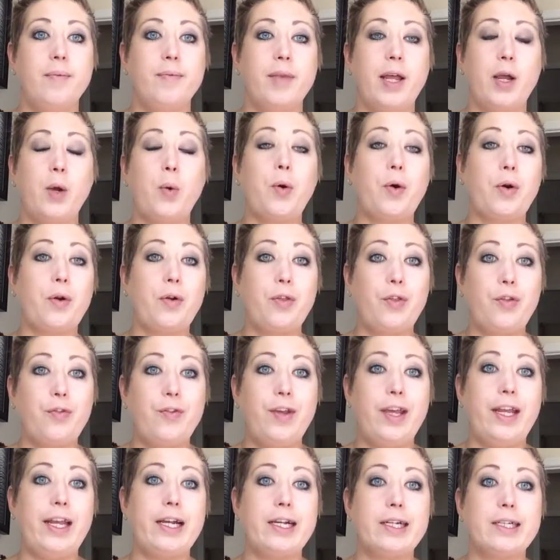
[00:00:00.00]
like Order of the
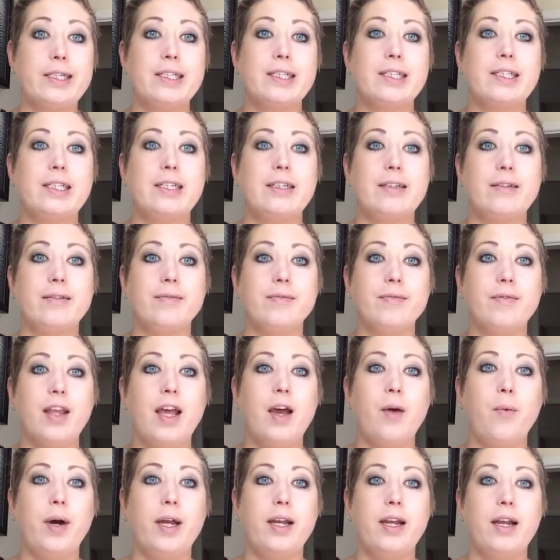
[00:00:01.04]
Phoenix and
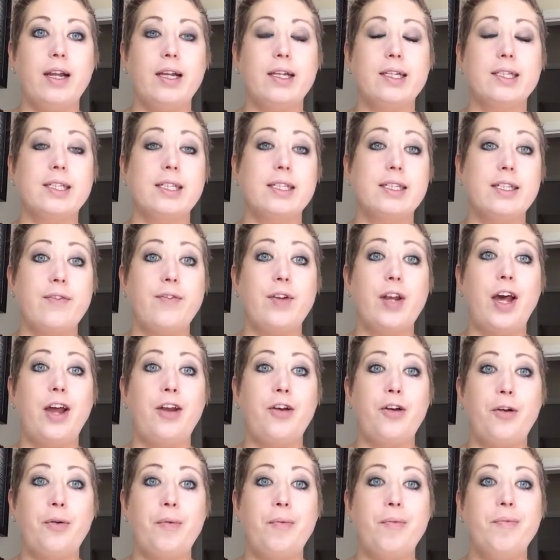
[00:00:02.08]
whatnot,
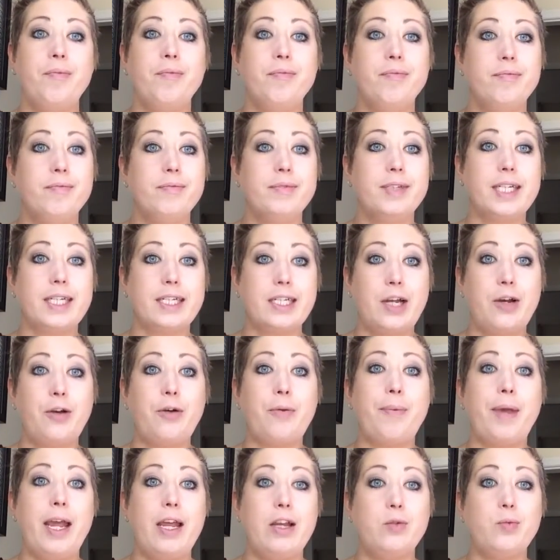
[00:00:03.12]
600
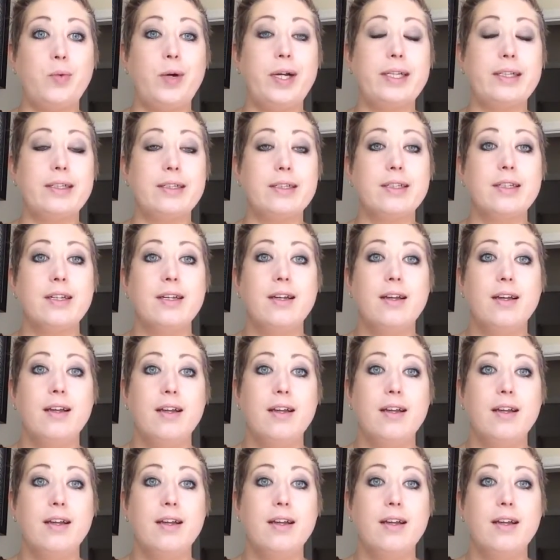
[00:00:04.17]
page ones.